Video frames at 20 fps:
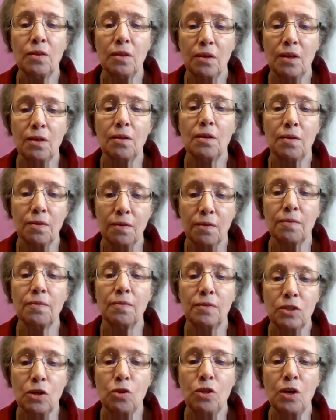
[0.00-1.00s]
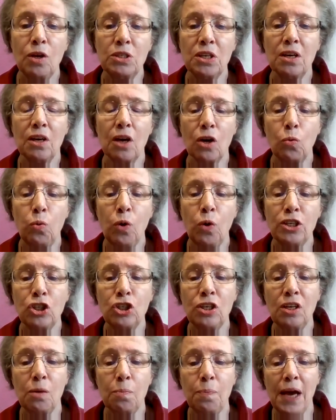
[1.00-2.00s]
So there was a question
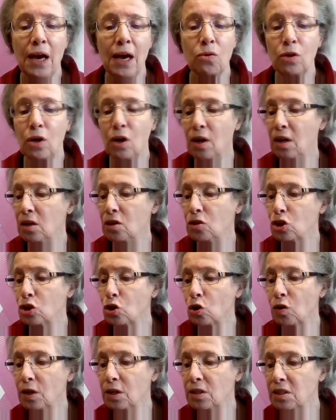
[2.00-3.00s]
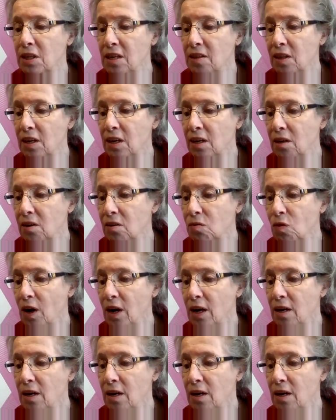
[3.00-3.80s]
about insurance, I think, right?